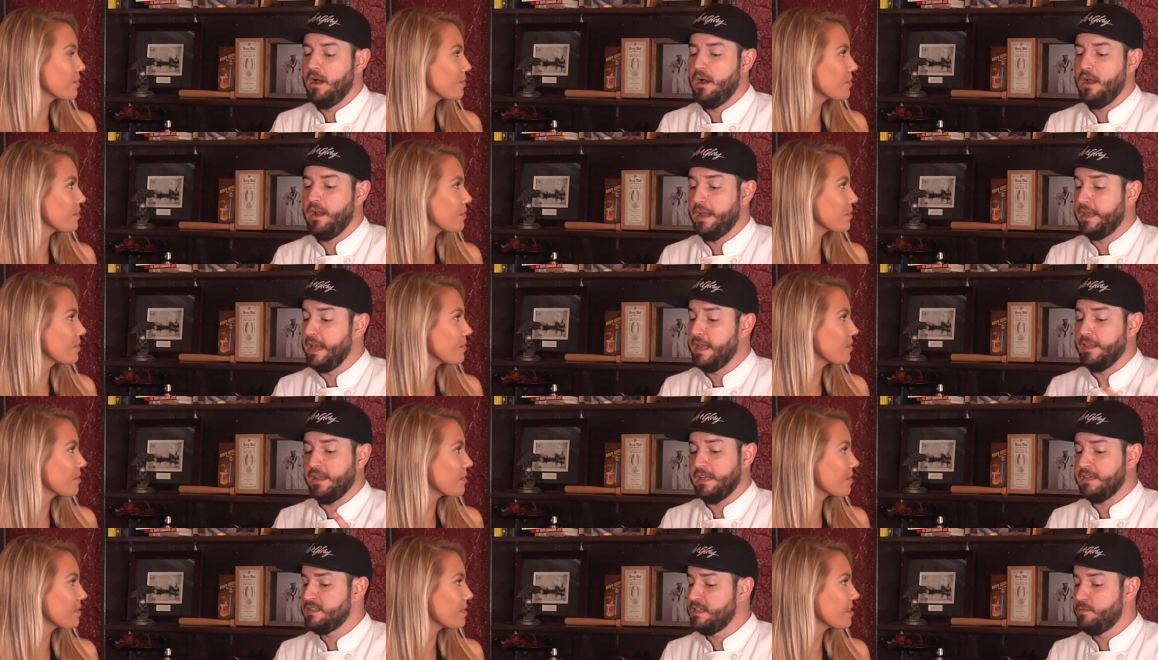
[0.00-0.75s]
Speaker 1: Again,
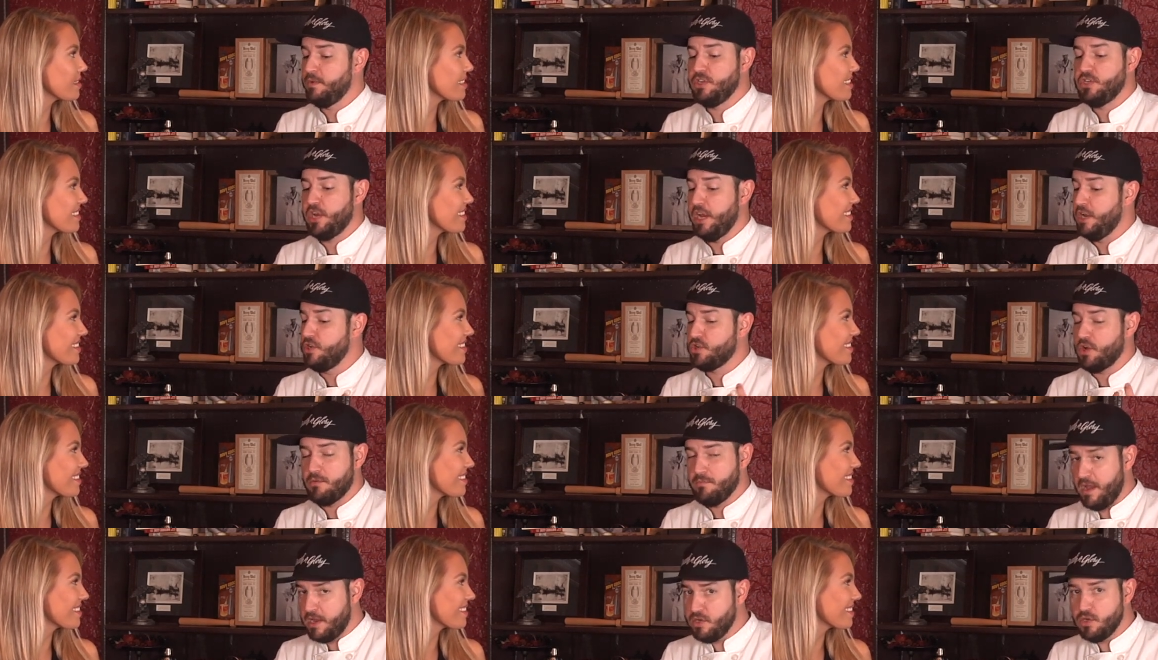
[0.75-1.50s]
like I said, we change
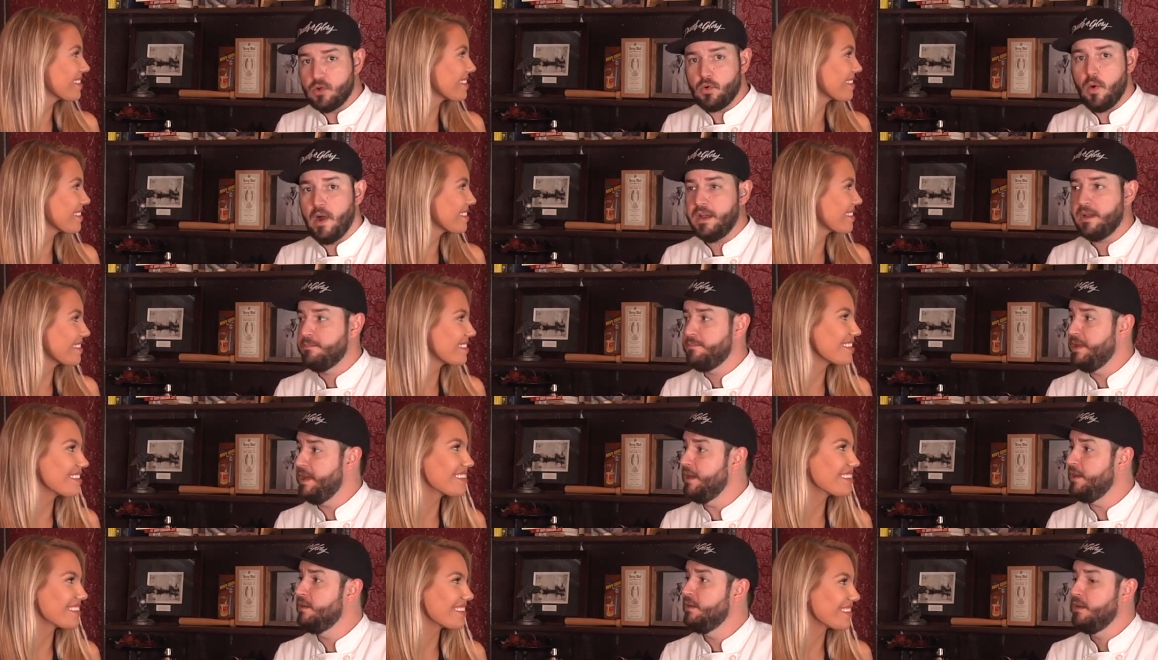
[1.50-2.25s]
our menu quite a
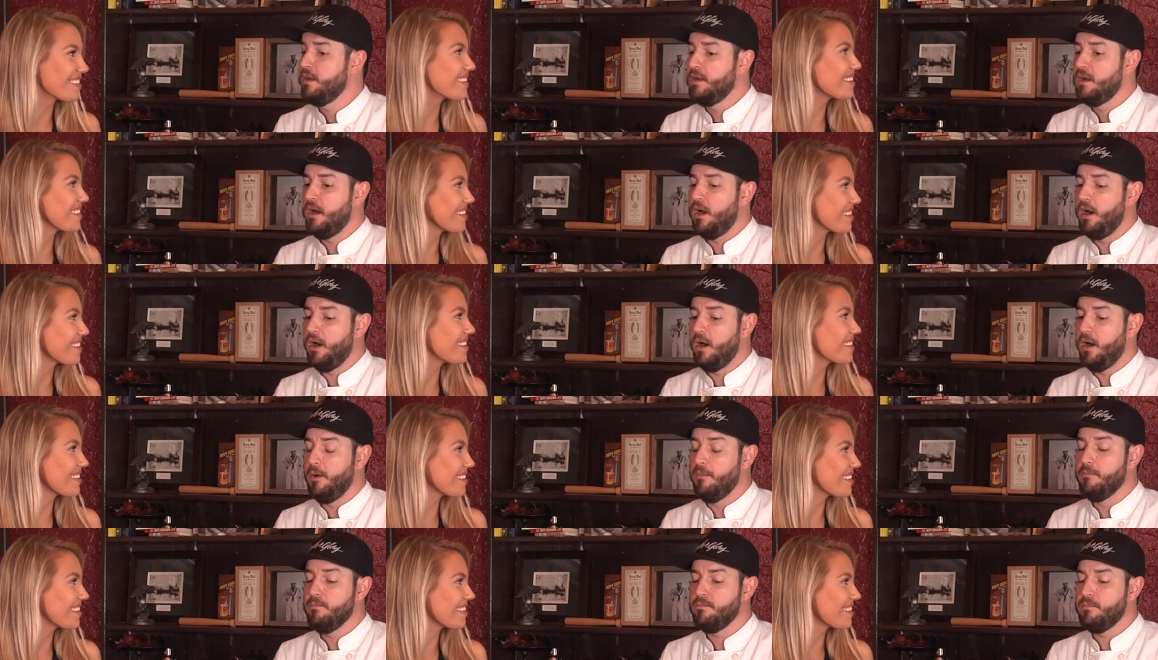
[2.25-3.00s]
bit.
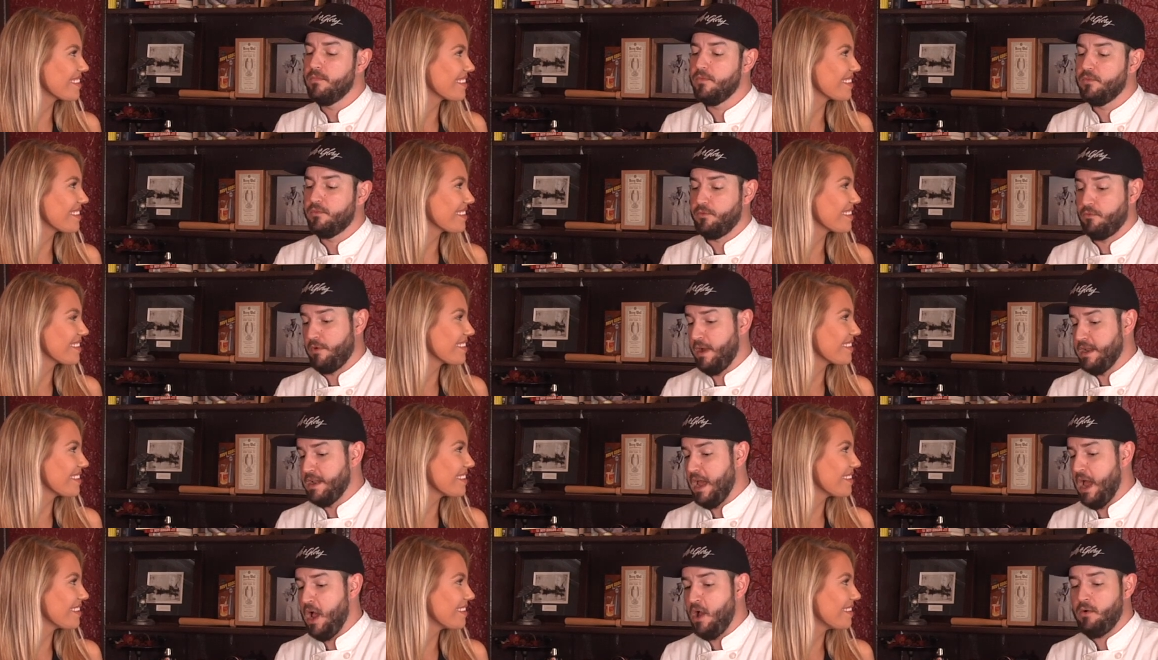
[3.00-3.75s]
So right
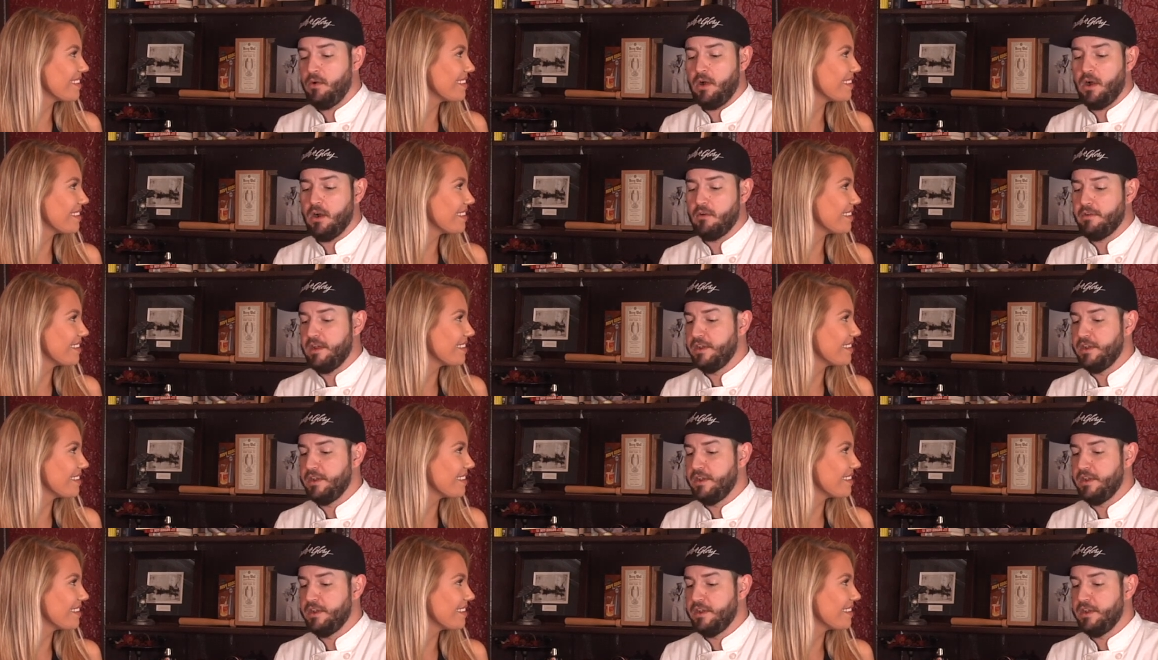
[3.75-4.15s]
now, our